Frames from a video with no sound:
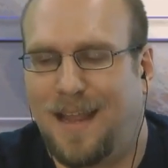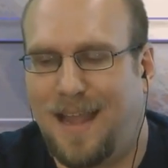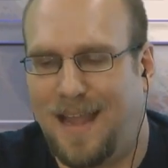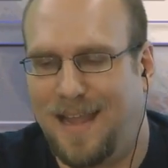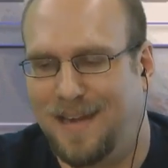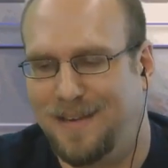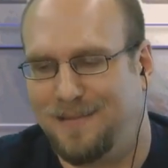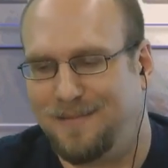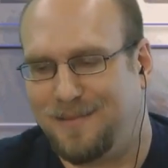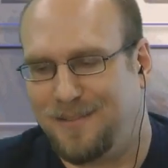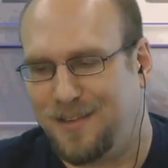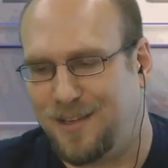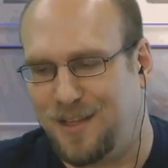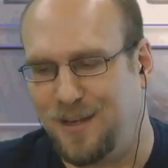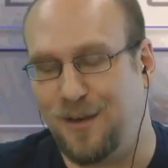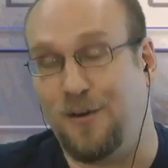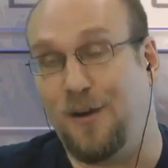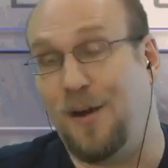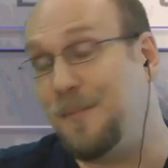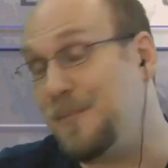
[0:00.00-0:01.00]
and
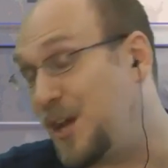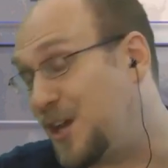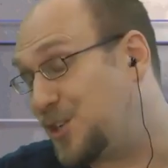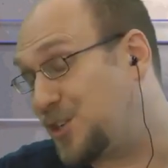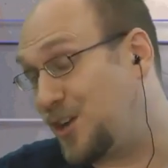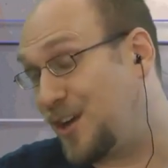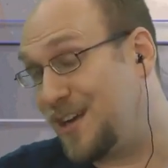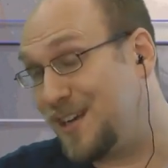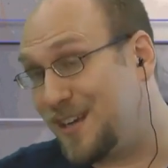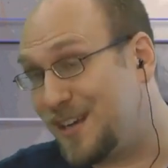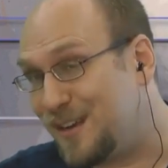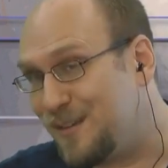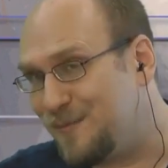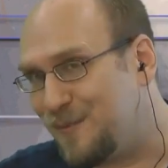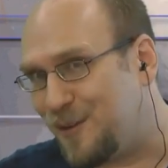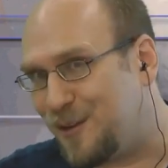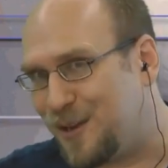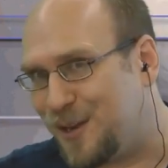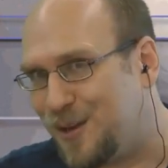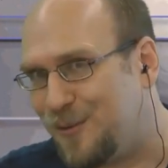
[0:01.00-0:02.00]
I'm not trying to
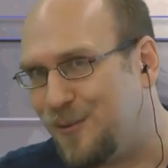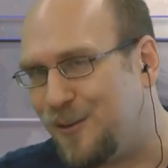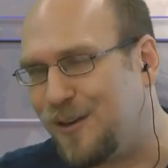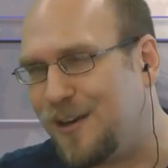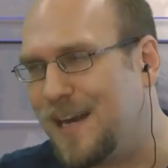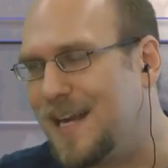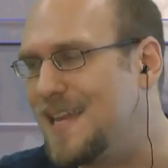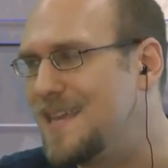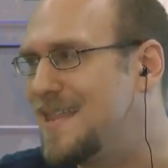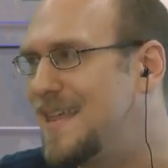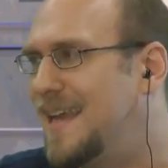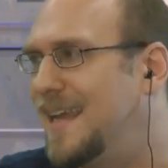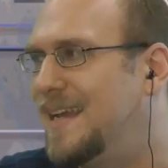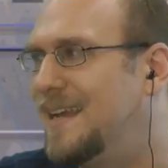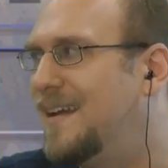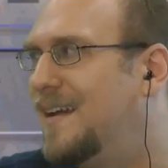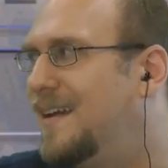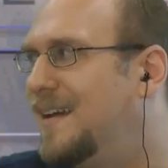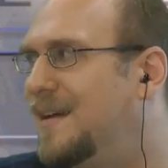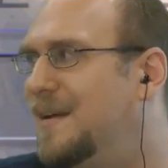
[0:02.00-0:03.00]
convert you or
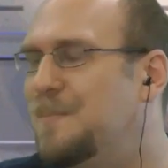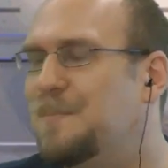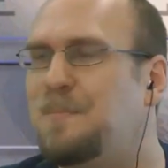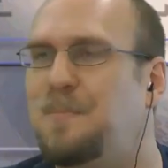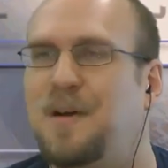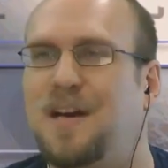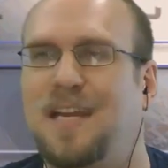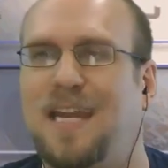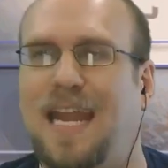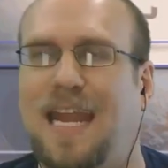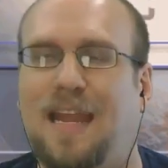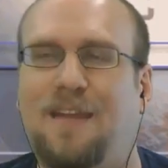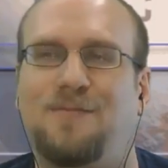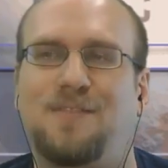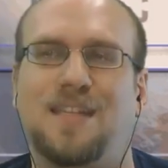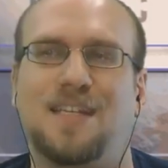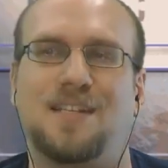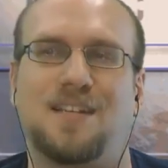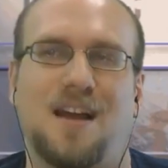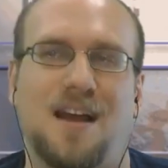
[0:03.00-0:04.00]
anything, but
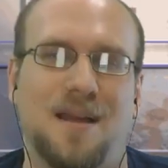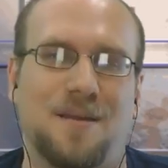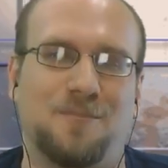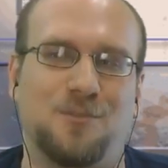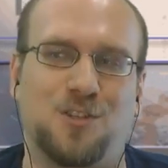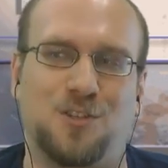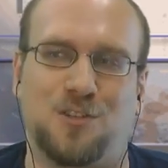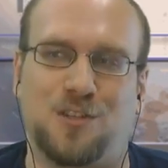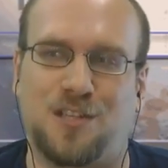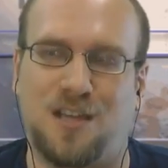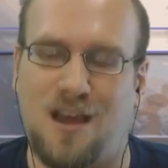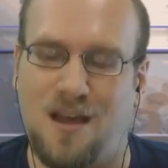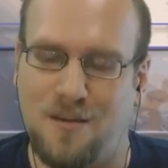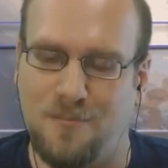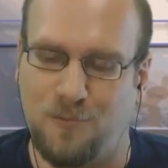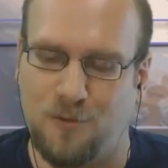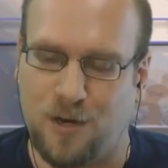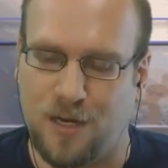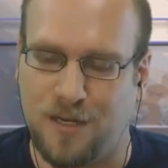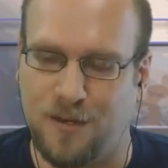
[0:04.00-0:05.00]
if the time should
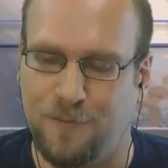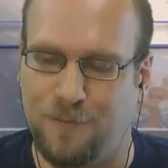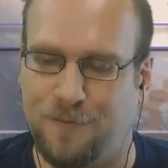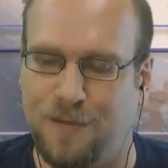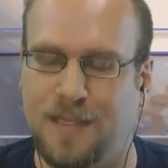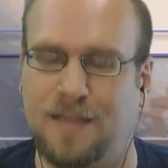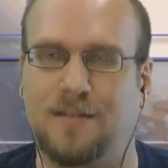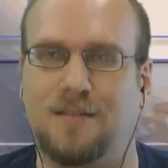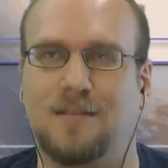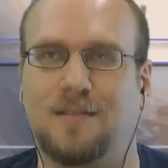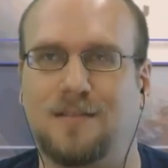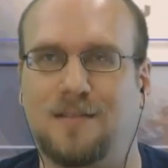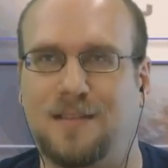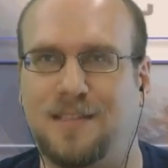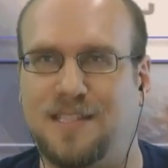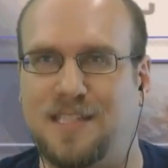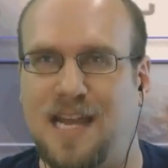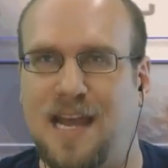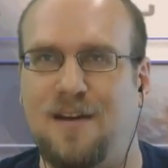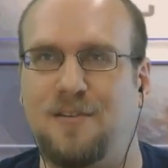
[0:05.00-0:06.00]
come where you feel
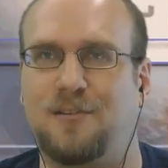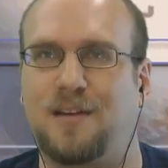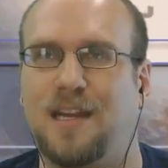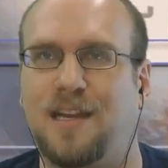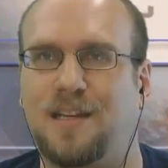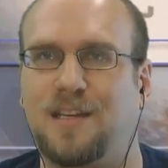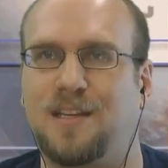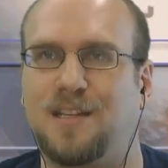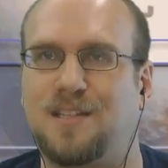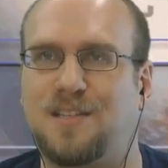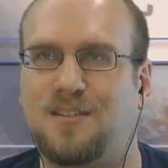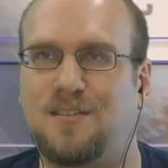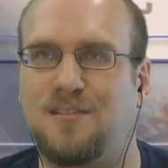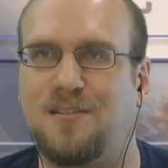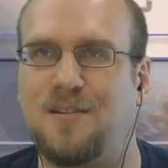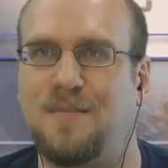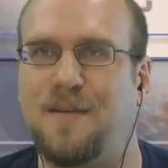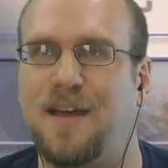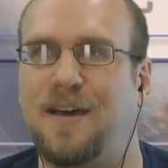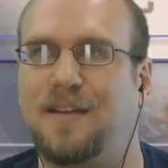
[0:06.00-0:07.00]
doubt and
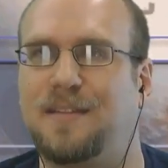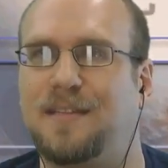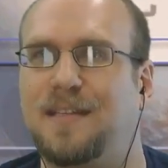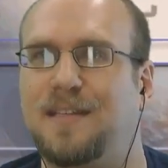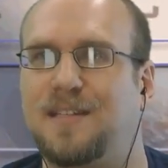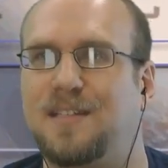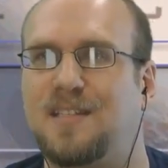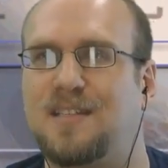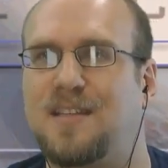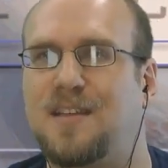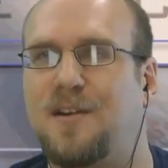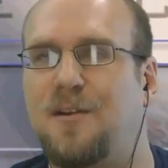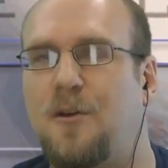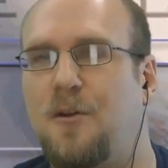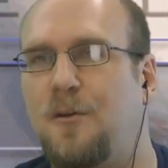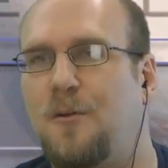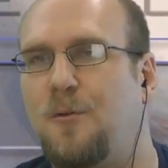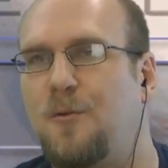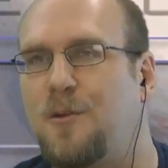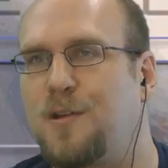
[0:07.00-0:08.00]
concern about this, there
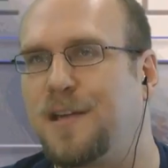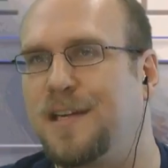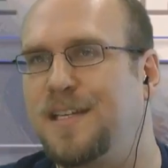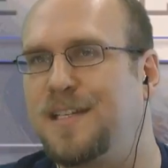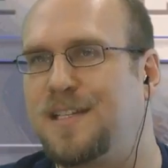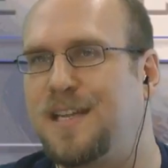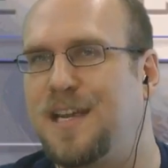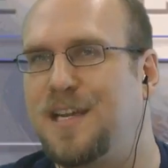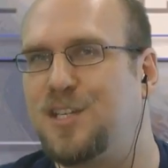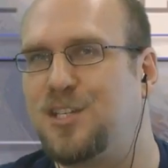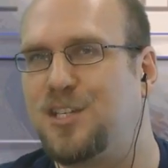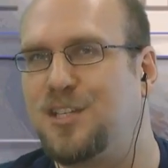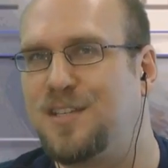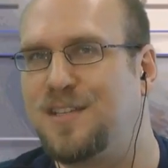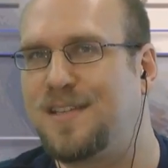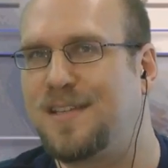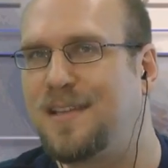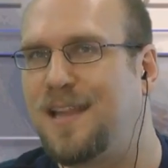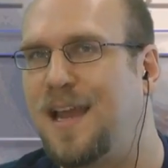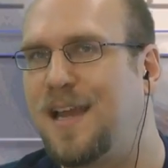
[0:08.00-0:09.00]
are
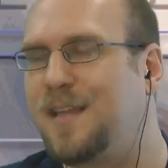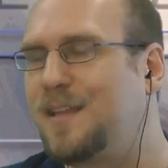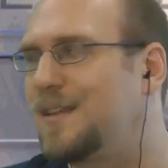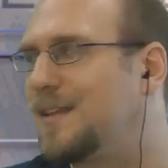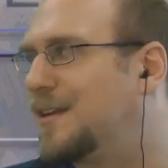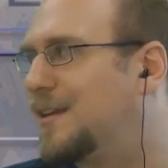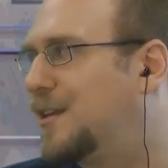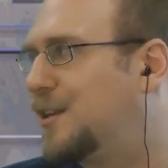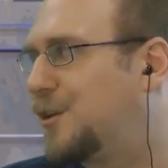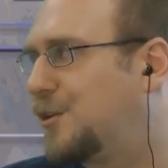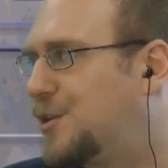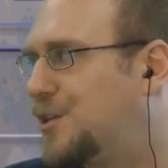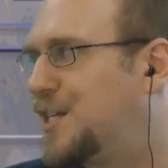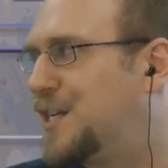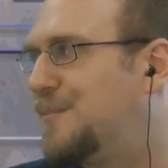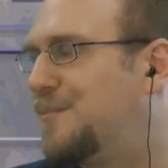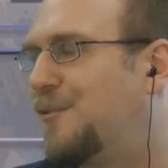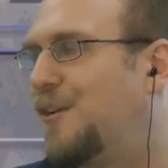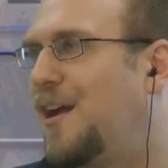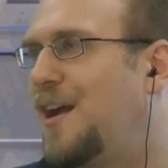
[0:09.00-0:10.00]
organizations like the
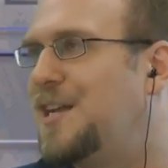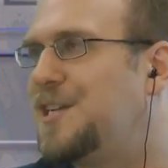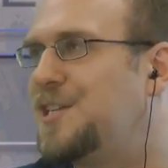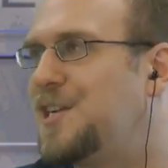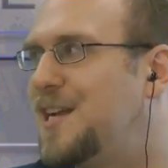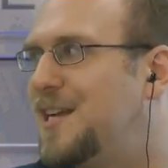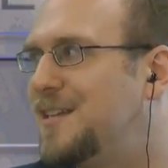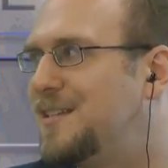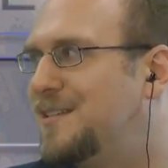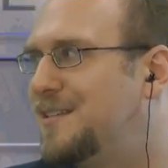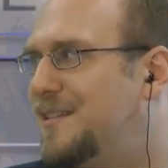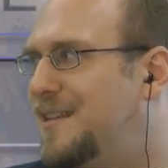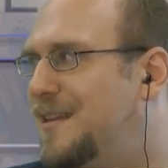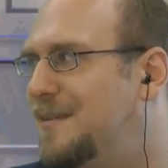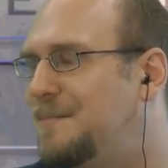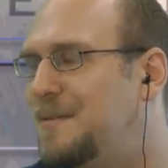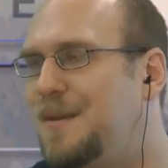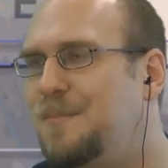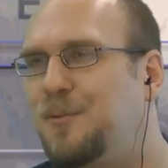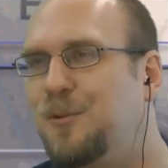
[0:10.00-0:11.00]
Clergy Project
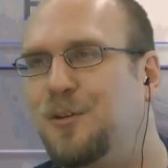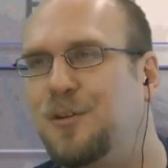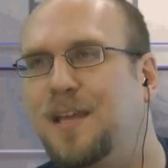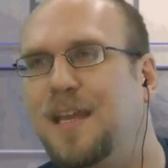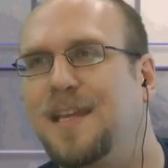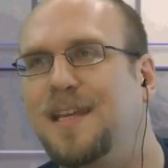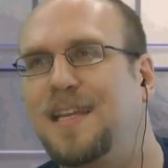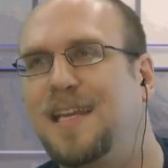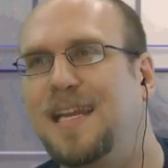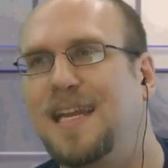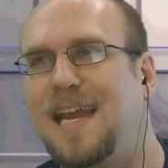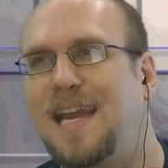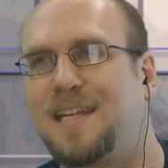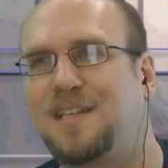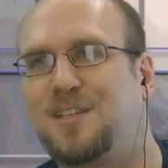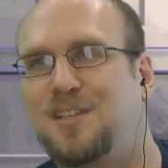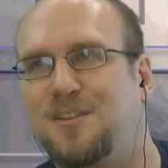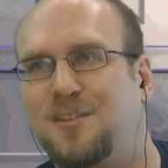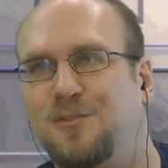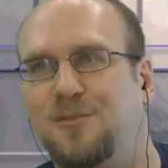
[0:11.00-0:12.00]
that people can
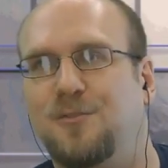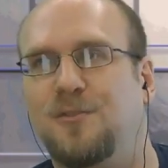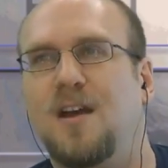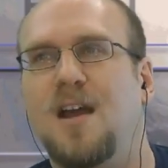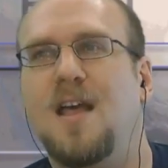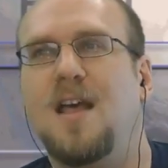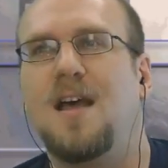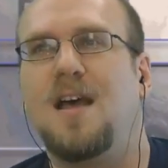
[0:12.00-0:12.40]
connect to